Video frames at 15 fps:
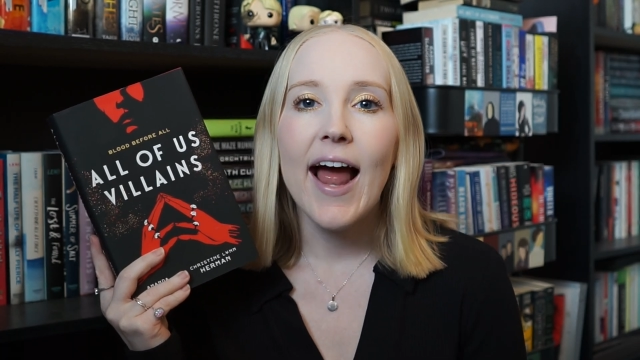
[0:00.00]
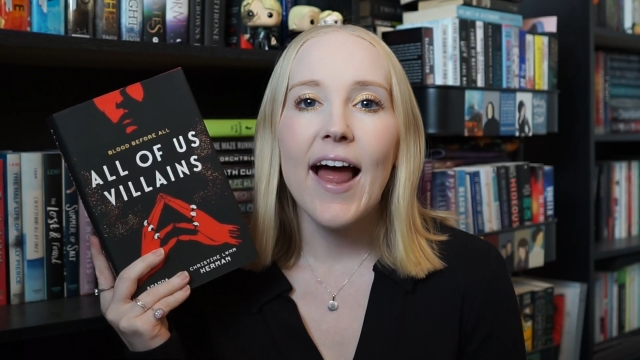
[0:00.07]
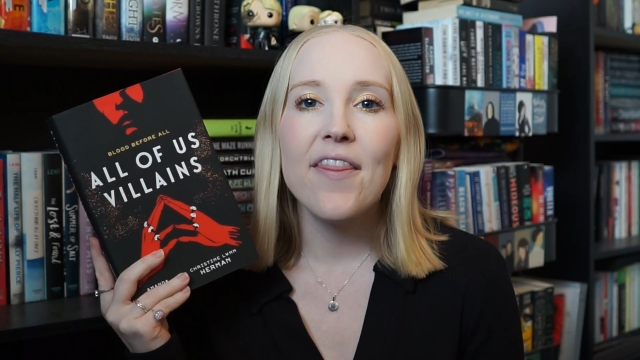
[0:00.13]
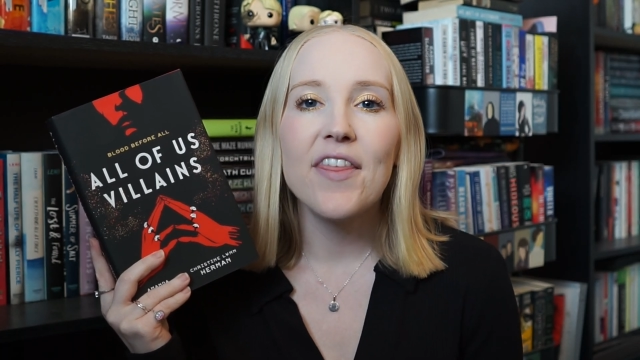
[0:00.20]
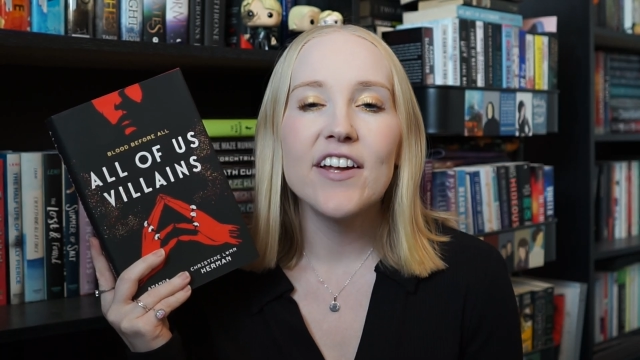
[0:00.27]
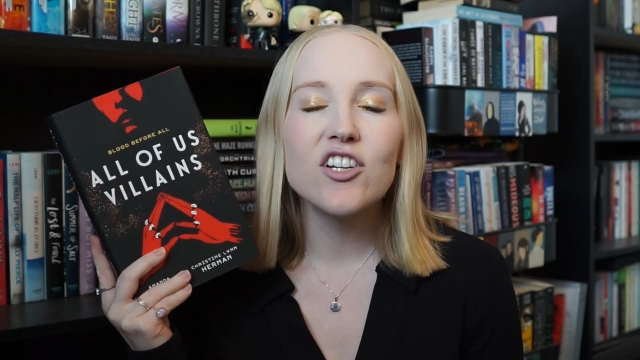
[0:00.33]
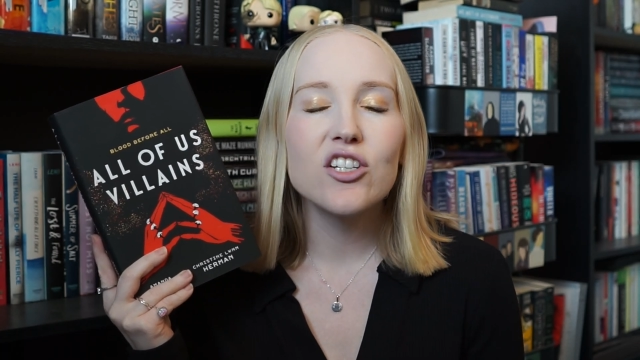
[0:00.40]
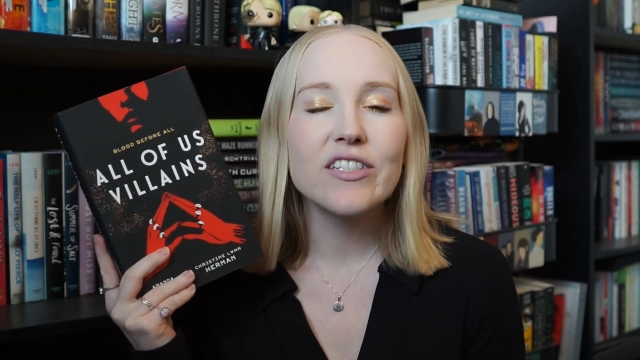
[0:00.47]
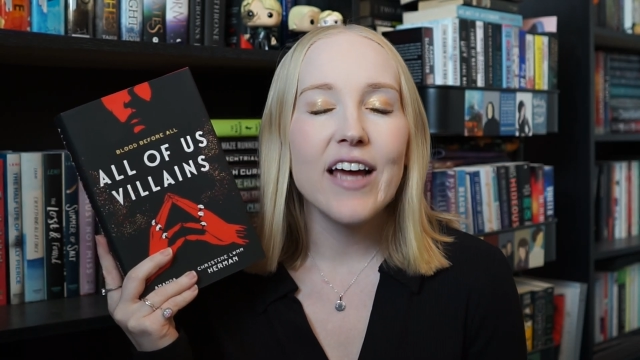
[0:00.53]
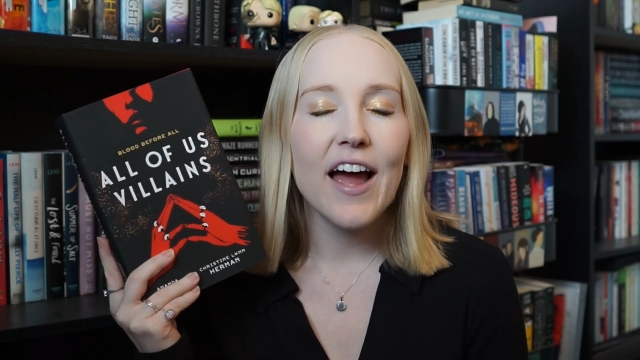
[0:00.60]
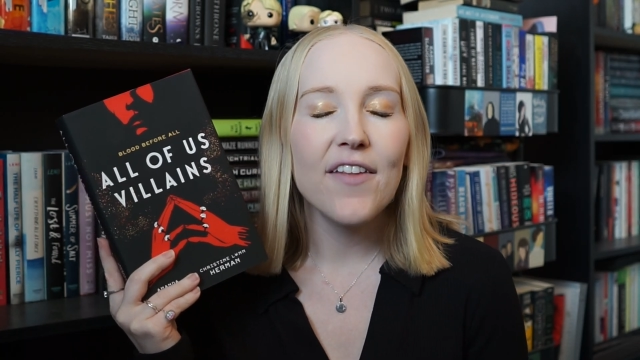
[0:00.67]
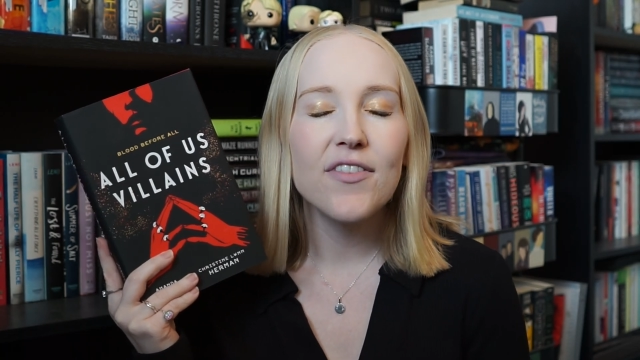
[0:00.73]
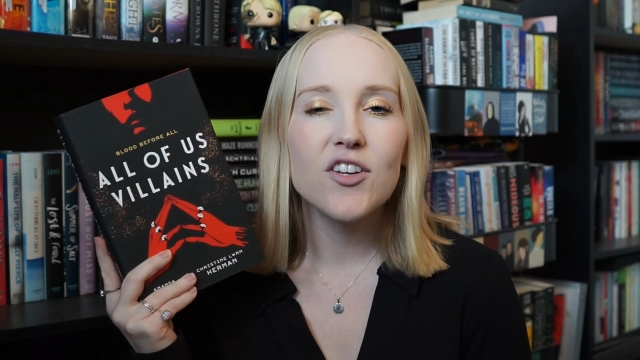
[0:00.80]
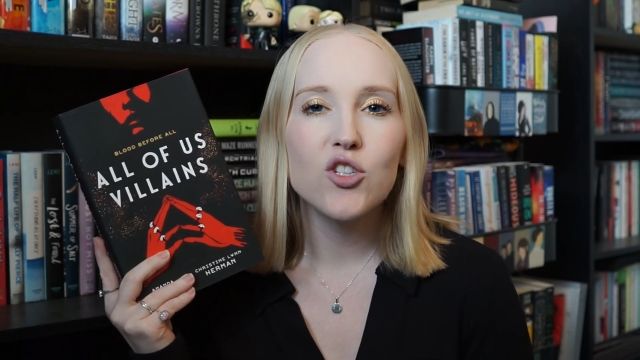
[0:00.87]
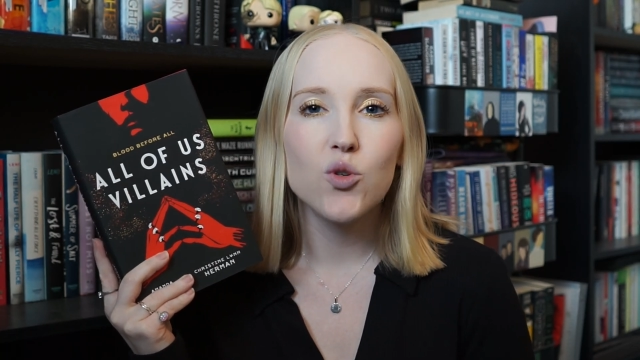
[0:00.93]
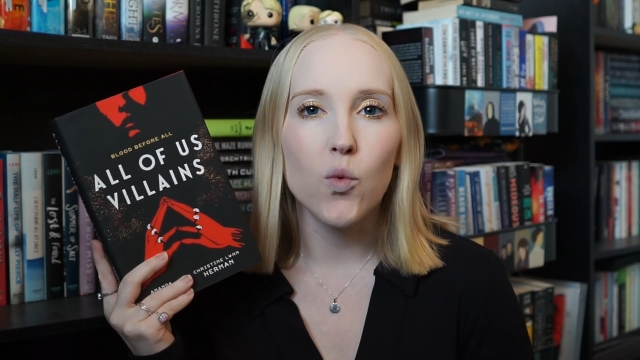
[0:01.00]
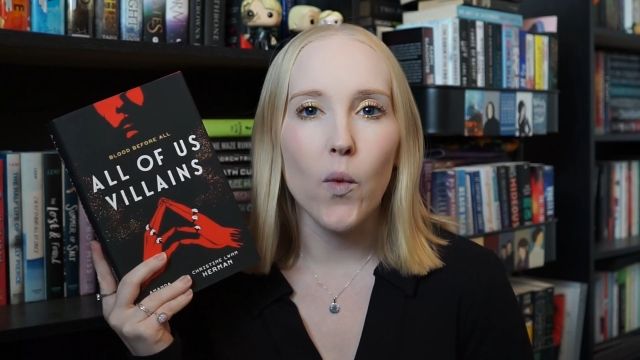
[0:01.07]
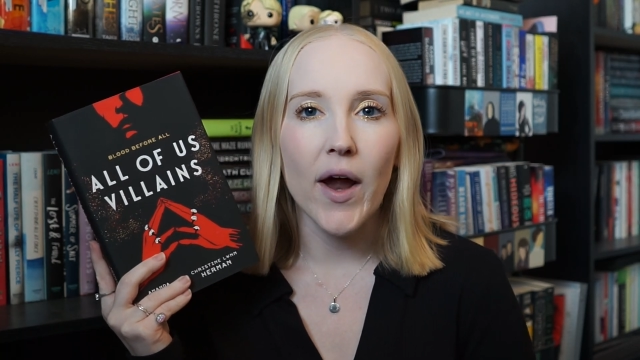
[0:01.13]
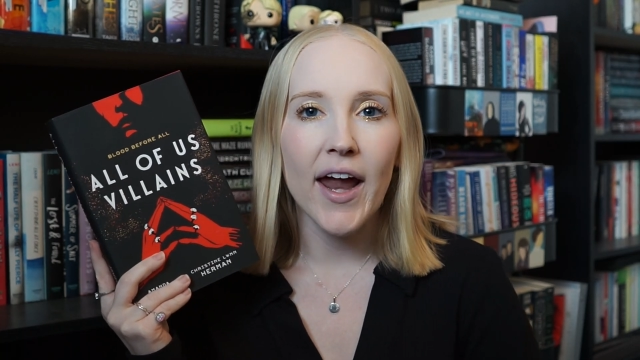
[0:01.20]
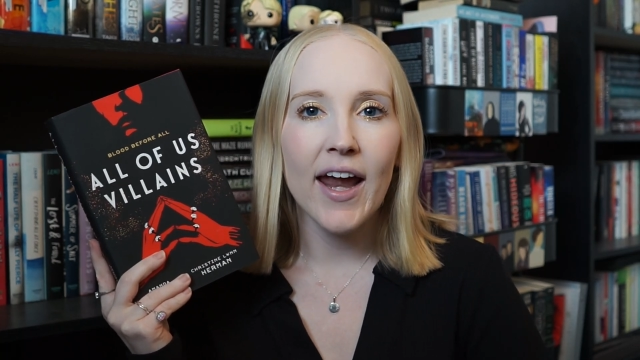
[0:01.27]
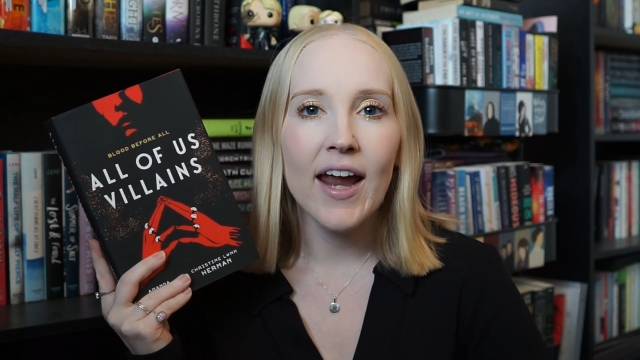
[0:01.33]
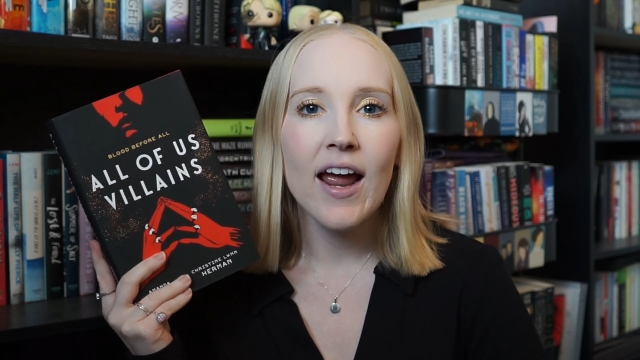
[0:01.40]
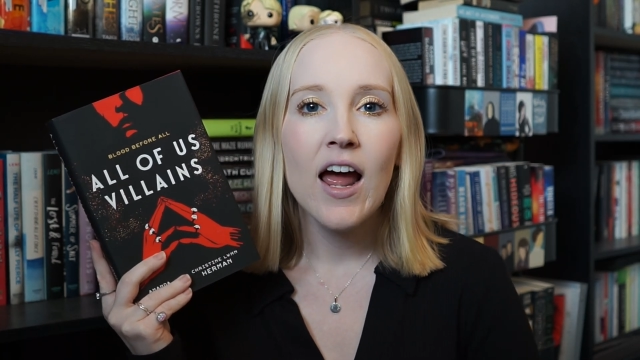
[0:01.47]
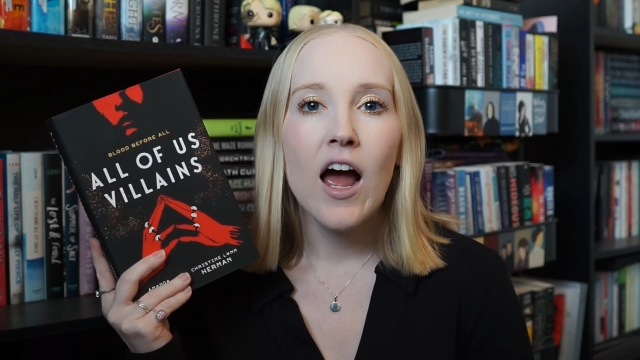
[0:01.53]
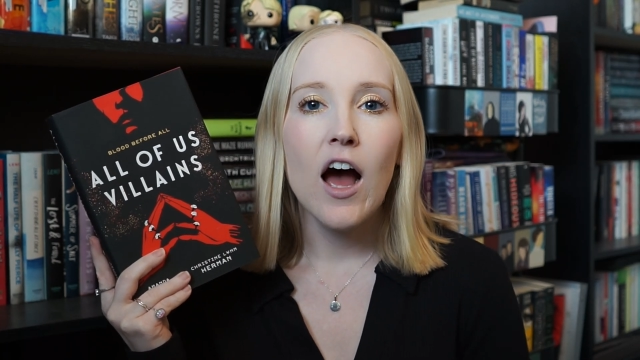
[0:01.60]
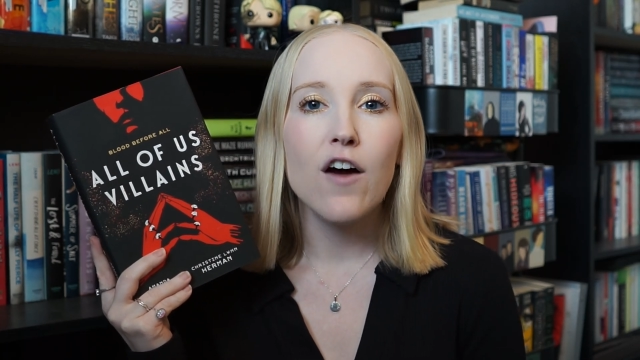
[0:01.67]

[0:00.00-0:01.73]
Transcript: and they just had this way